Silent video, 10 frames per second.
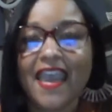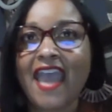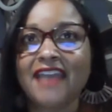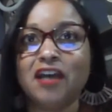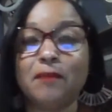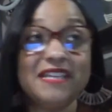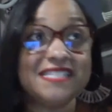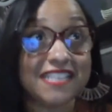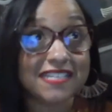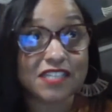And my
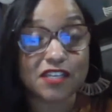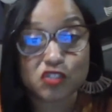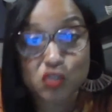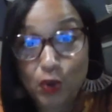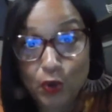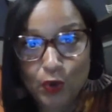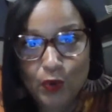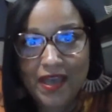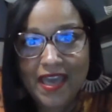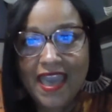sister is
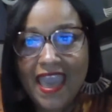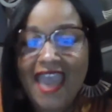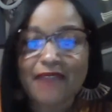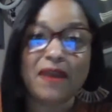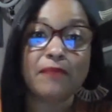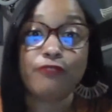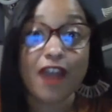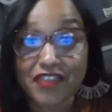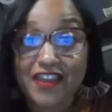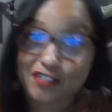tall and my
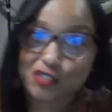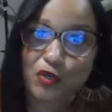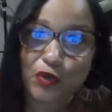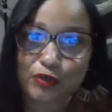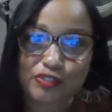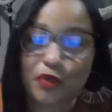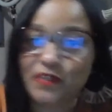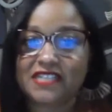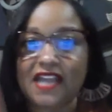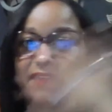brother is tall. So
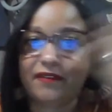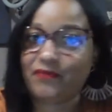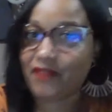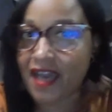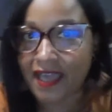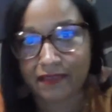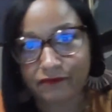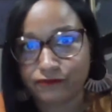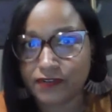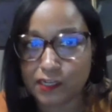it's like I
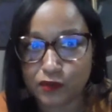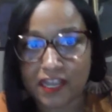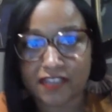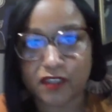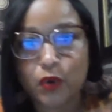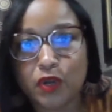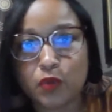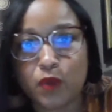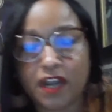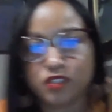really look like the odd
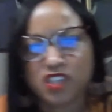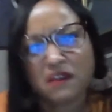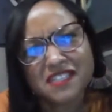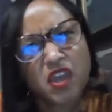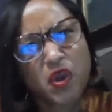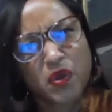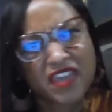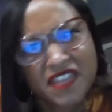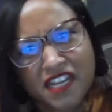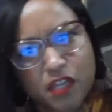one out. So everybody's like, oh, yeah,
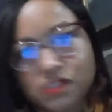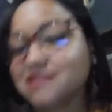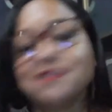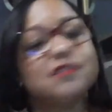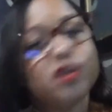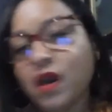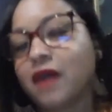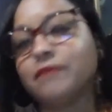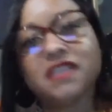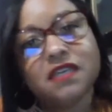the little sister. No,
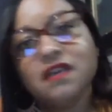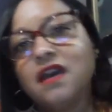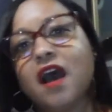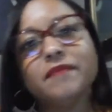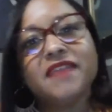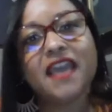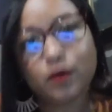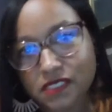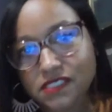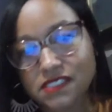I'm the
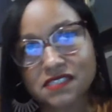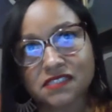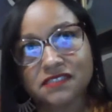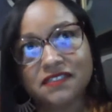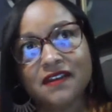eldest sister.